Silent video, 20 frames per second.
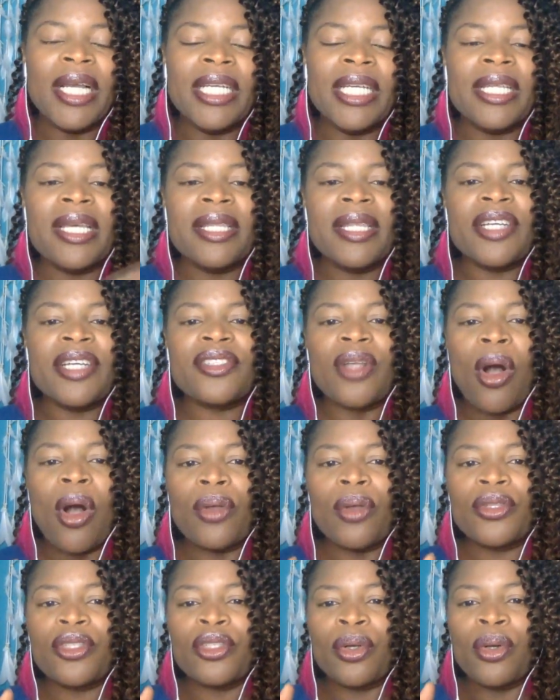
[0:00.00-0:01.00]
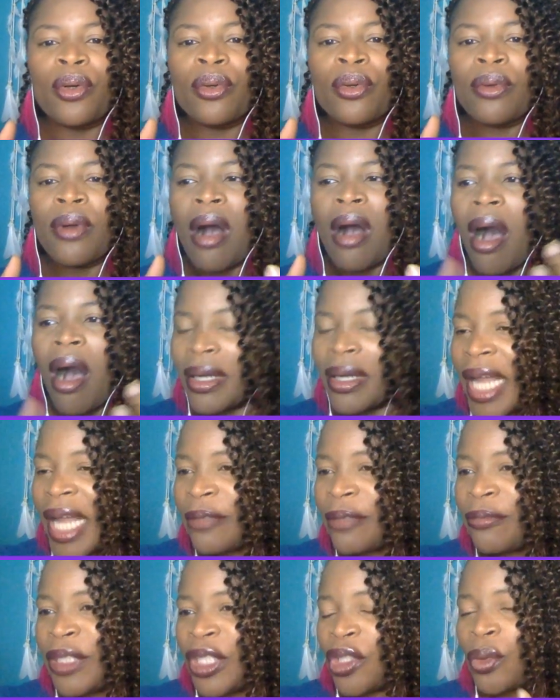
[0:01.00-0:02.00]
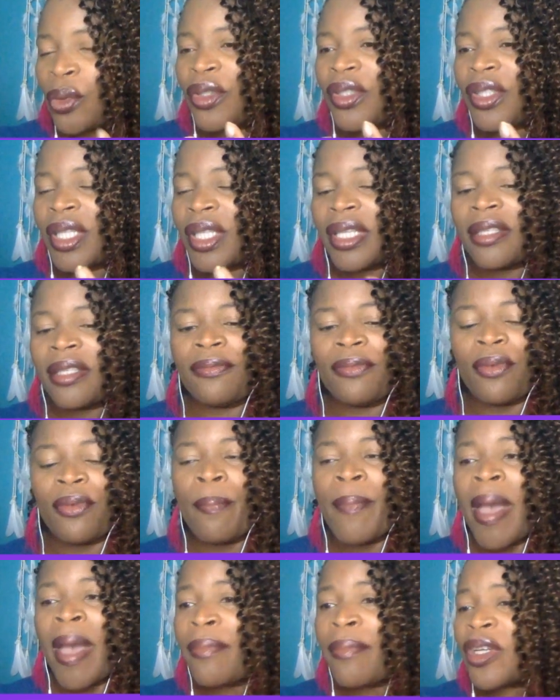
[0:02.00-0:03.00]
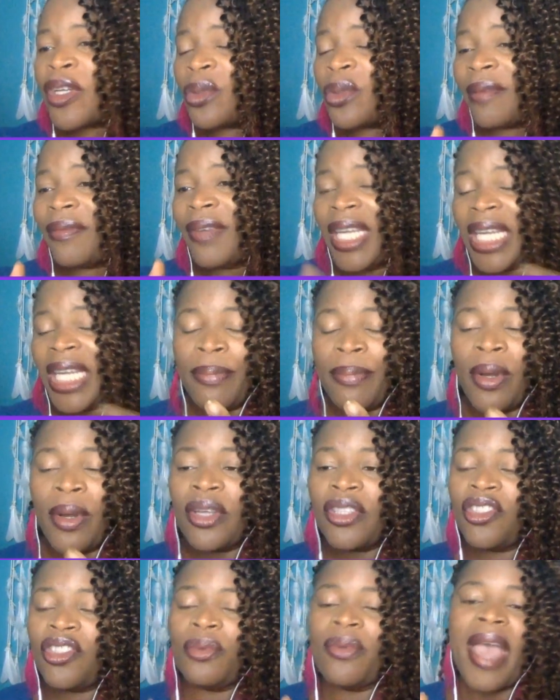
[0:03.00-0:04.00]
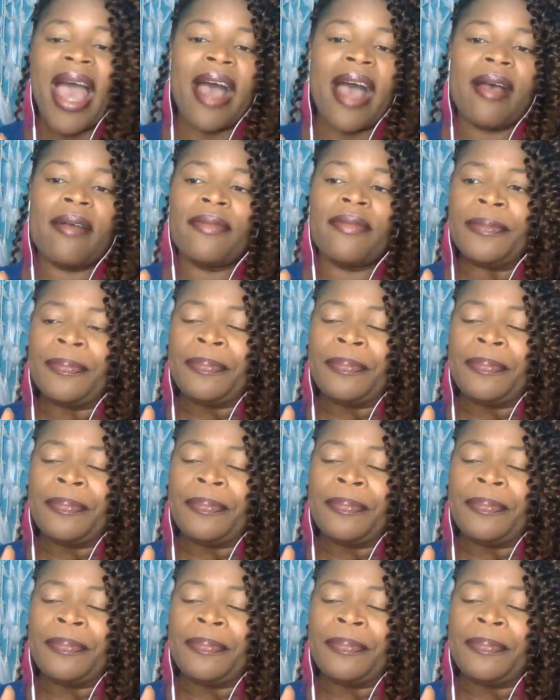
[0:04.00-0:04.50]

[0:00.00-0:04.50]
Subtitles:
There's also online resources for members. You have ebooks. You have